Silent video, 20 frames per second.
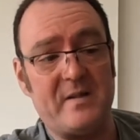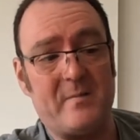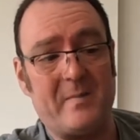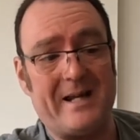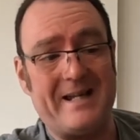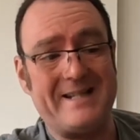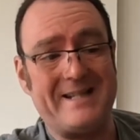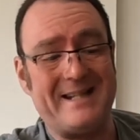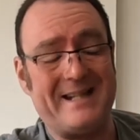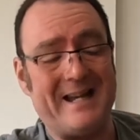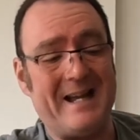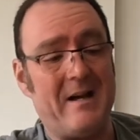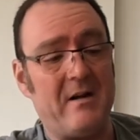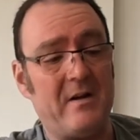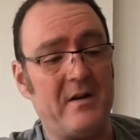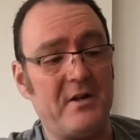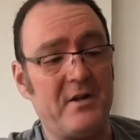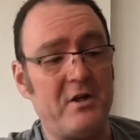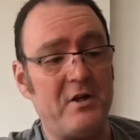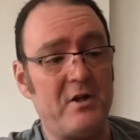of plastic out
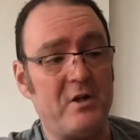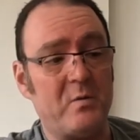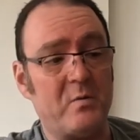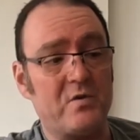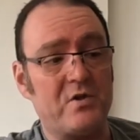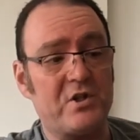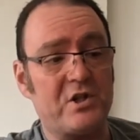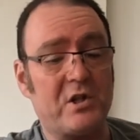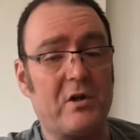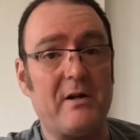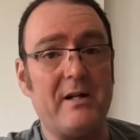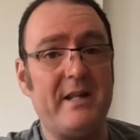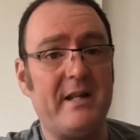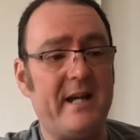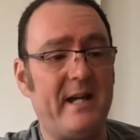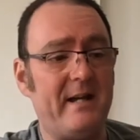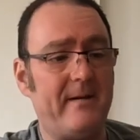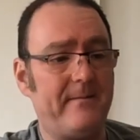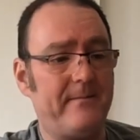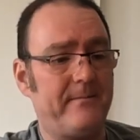and the unit will slot in
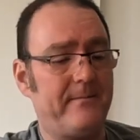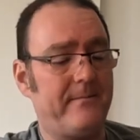there.